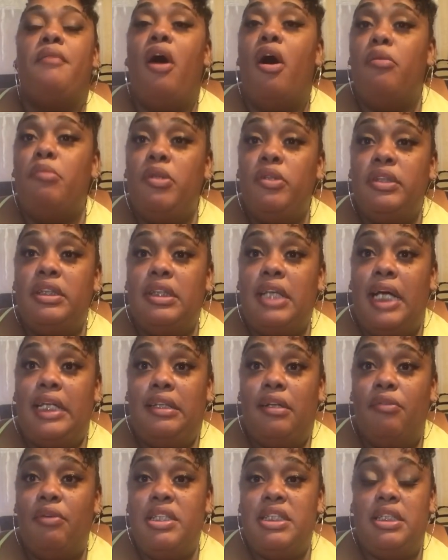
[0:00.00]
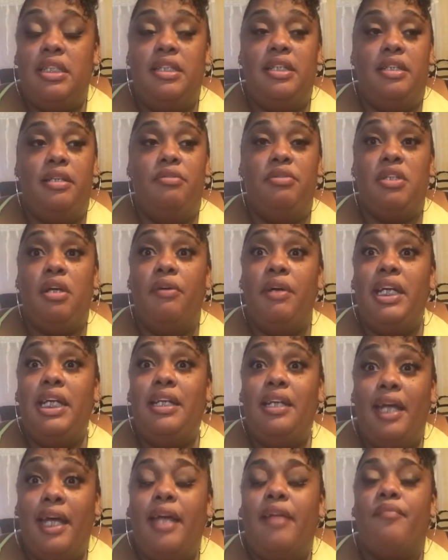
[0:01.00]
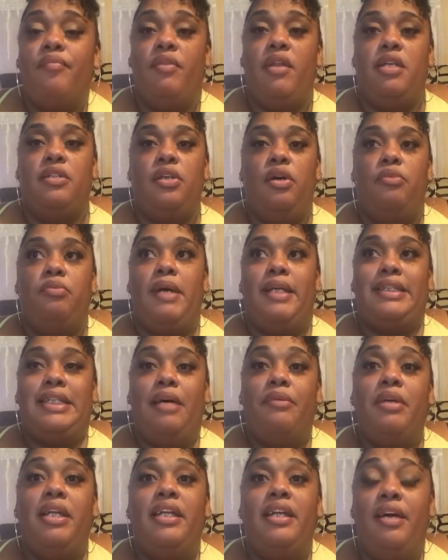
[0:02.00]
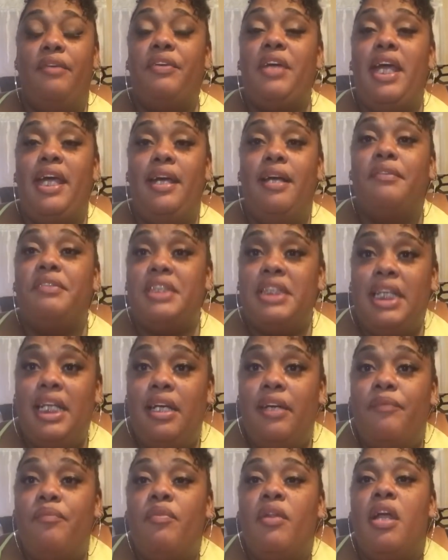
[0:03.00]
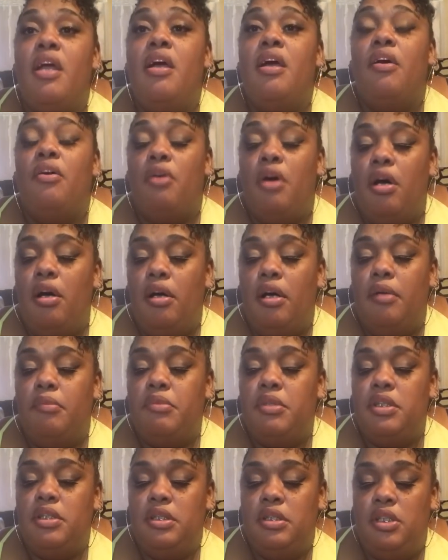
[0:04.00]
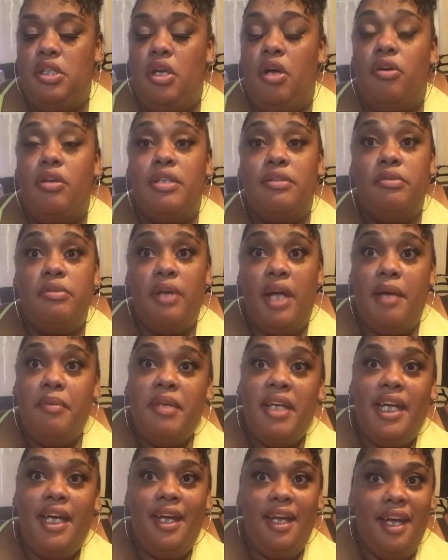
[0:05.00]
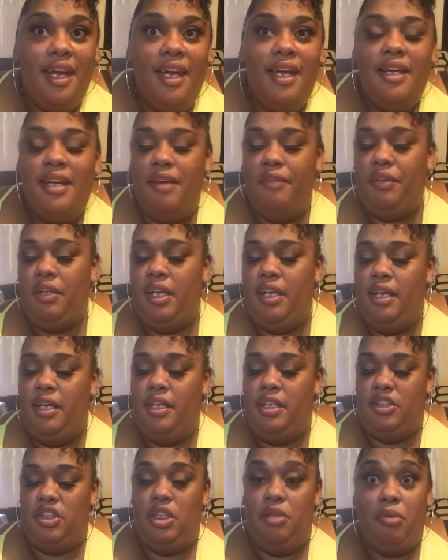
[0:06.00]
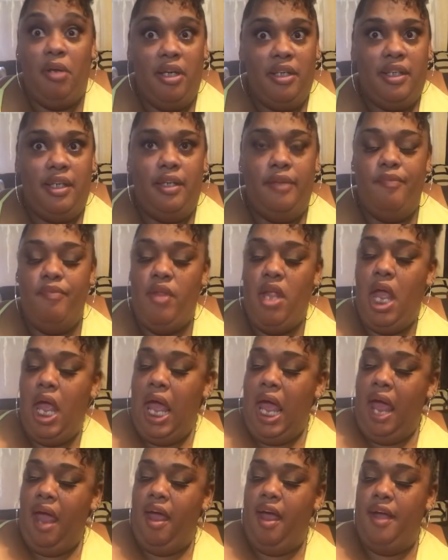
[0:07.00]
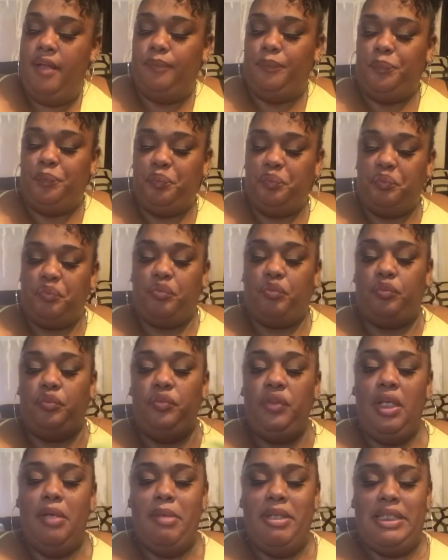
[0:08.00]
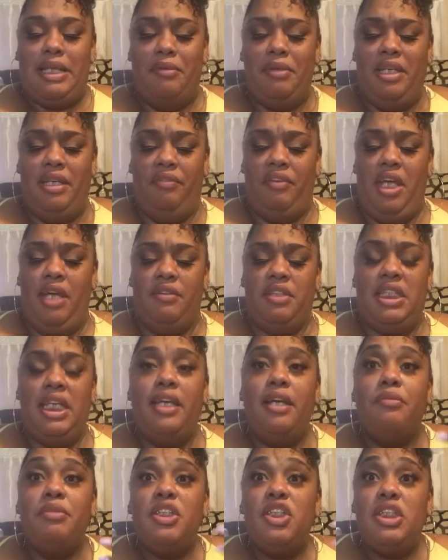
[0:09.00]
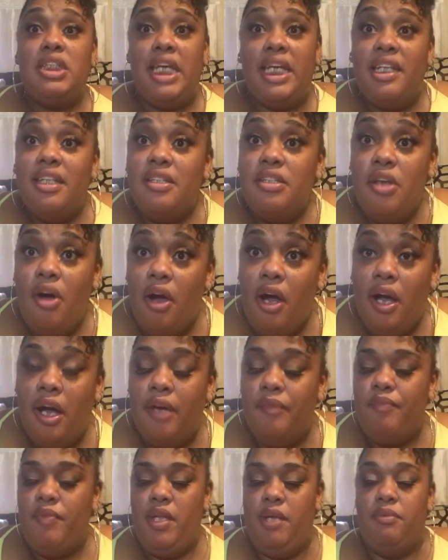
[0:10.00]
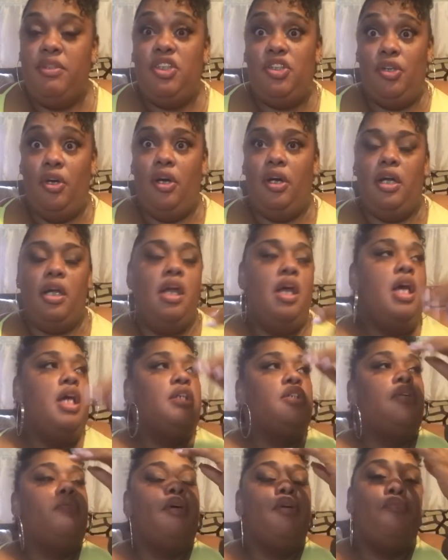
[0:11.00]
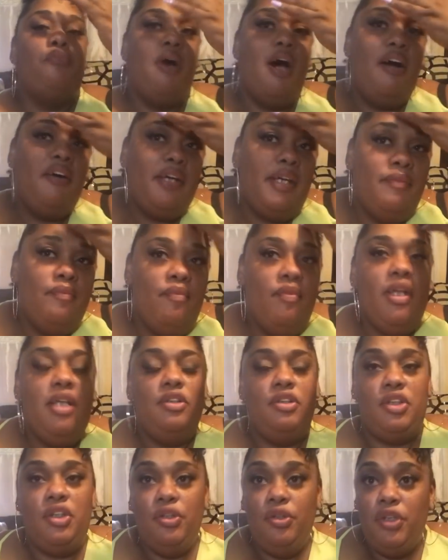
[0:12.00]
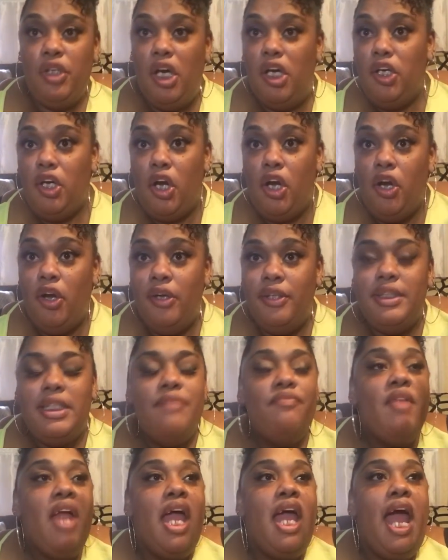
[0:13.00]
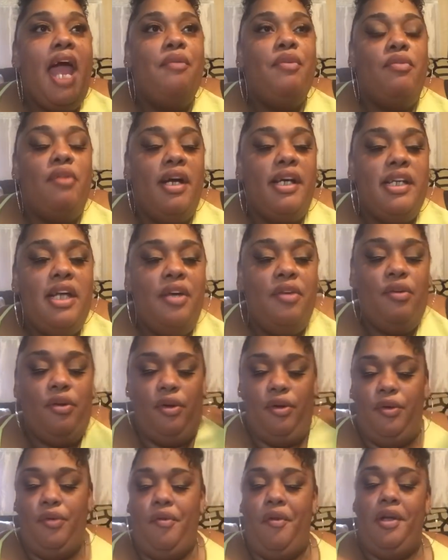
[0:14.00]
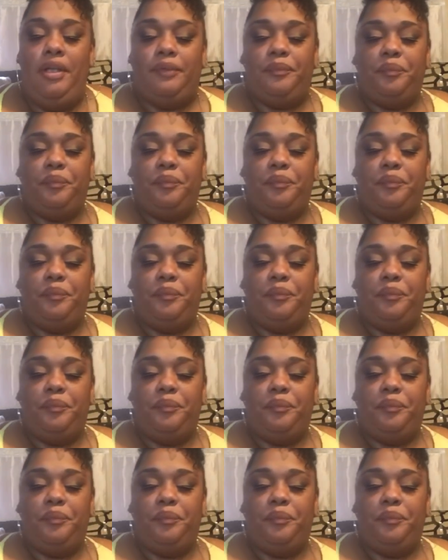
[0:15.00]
almost like the rest of the, it was already late. So by the time we left KFC, you know, because we were able to eat and everything, because she worked there. And by the time we left KFC, it was just getting dark. It was dark. So we walking, two young girls, and we walking down the road.